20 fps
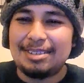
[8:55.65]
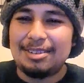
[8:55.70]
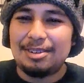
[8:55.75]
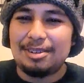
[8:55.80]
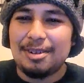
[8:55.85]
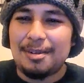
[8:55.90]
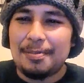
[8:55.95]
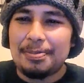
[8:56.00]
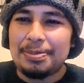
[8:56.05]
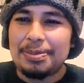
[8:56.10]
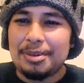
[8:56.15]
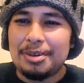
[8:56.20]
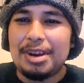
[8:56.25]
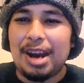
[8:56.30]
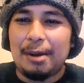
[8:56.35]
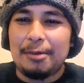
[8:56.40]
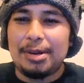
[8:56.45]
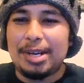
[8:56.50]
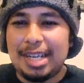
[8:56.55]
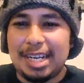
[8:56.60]
You're
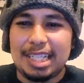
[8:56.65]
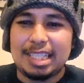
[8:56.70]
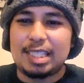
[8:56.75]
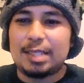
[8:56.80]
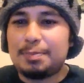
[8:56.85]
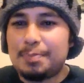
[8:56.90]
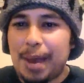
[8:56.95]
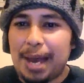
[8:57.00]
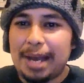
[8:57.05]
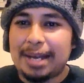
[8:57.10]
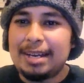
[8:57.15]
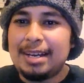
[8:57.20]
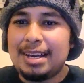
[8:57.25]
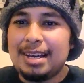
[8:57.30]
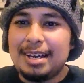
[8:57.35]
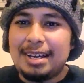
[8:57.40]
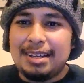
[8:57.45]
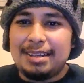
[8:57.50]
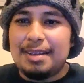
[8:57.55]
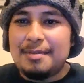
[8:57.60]
not really gonna expect
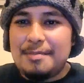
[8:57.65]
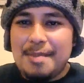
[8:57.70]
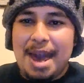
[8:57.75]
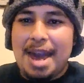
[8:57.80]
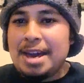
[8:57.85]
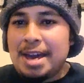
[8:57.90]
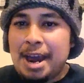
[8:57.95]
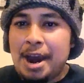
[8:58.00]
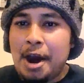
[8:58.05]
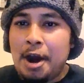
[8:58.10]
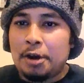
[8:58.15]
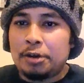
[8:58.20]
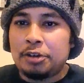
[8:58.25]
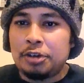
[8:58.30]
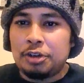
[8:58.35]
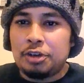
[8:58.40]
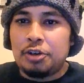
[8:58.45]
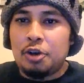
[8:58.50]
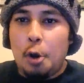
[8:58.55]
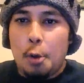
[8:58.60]
the main
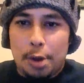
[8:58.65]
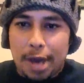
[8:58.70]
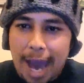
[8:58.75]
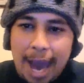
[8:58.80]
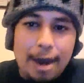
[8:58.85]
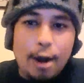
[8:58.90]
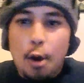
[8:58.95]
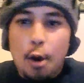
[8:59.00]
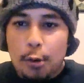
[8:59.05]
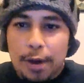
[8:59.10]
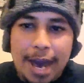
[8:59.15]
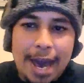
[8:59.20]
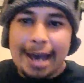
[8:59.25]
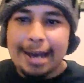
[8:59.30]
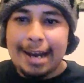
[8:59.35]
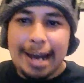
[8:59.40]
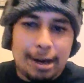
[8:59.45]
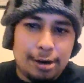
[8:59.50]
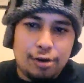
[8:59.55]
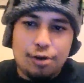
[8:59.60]
character to go KO
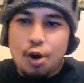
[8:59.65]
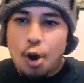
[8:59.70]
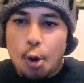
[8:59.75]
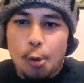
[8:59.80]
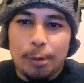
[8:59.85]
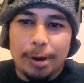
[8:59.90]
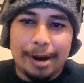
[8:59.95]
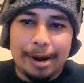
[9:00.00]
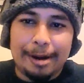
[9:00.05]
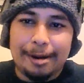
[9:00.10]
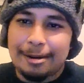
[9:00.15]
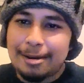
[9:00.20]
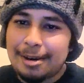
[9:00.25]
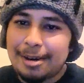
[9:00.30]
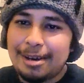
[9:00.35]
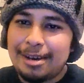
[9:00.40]
Ken out of nowhere,